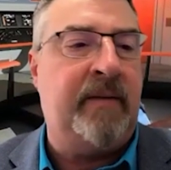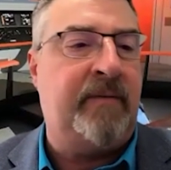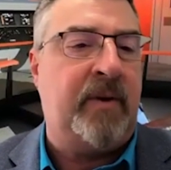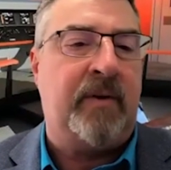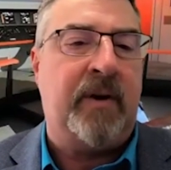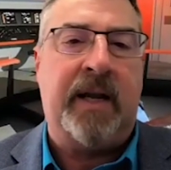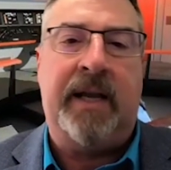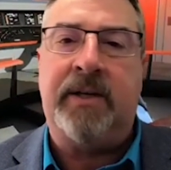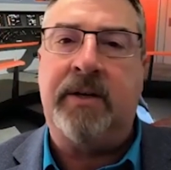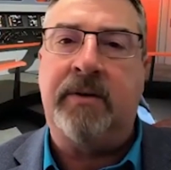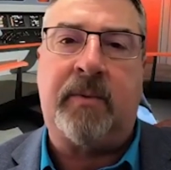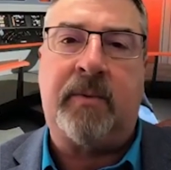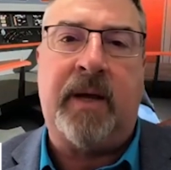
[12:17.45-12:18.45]
If you've got eight
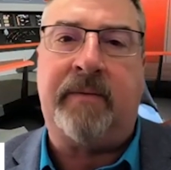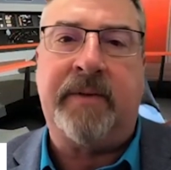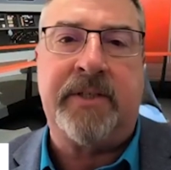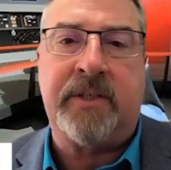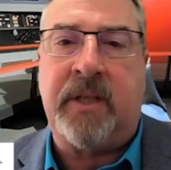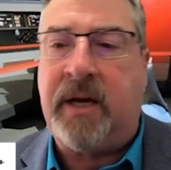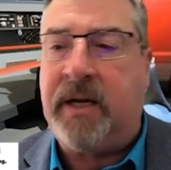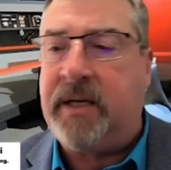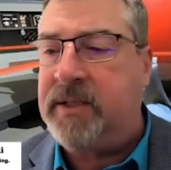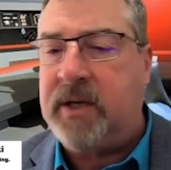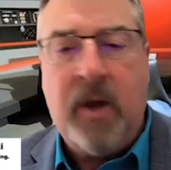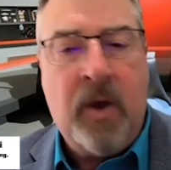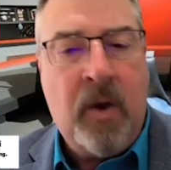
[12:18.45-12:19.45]
or twelve inch
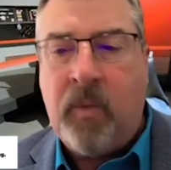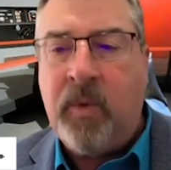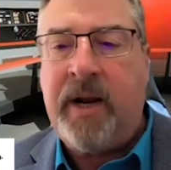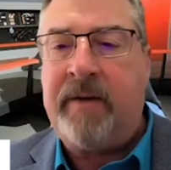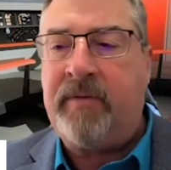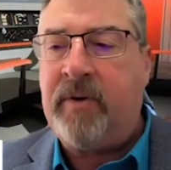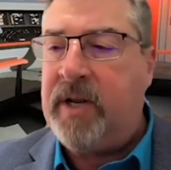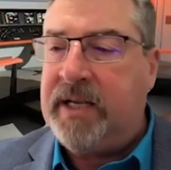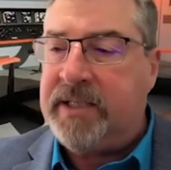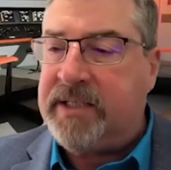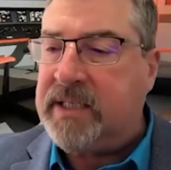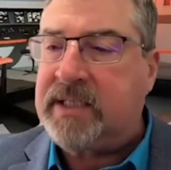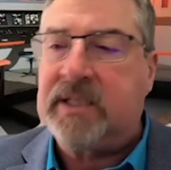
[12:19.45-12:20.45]
lines, whatever it
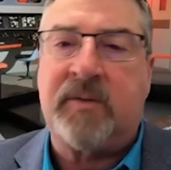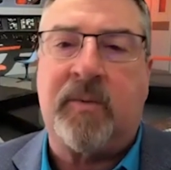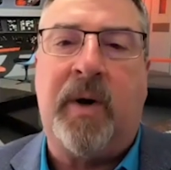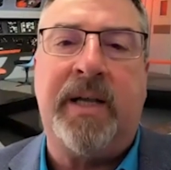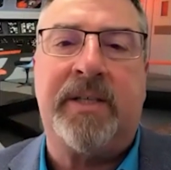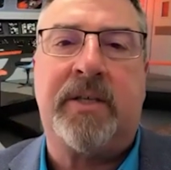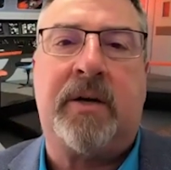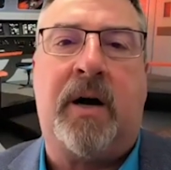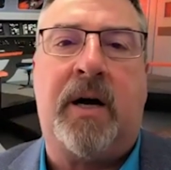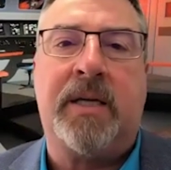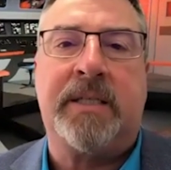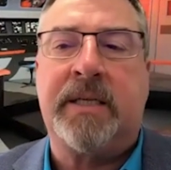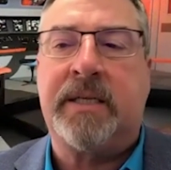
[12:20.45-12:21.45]
is, this is what it's
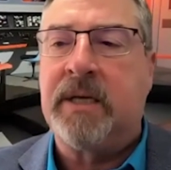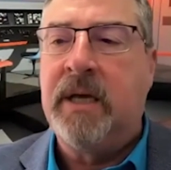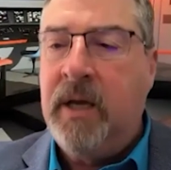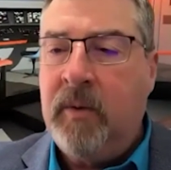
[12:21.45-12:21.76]
cost us.